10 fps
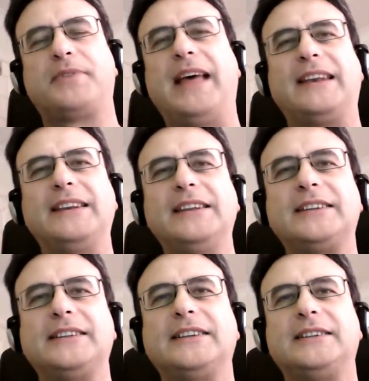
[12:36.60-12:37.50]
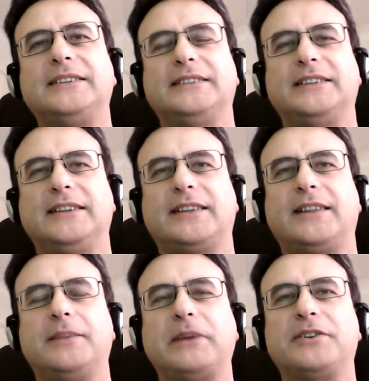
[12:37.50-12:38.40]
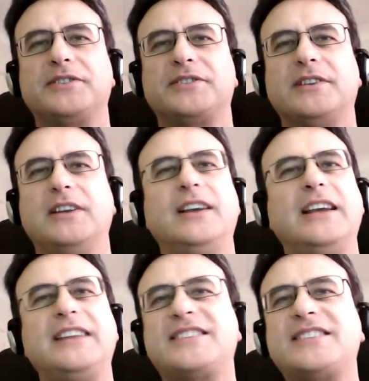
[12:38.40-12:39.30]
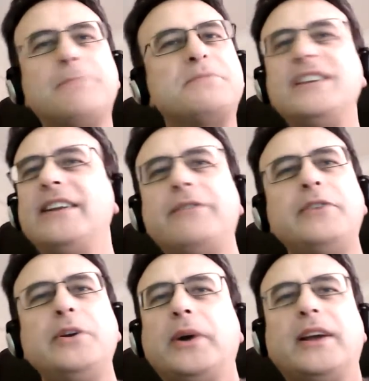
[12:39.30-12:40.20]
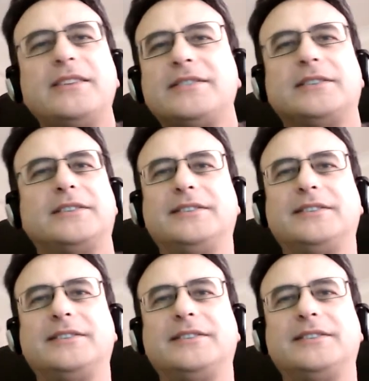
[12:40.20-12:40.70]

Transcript: that little thing, because it slips in everywhere, doesn't it?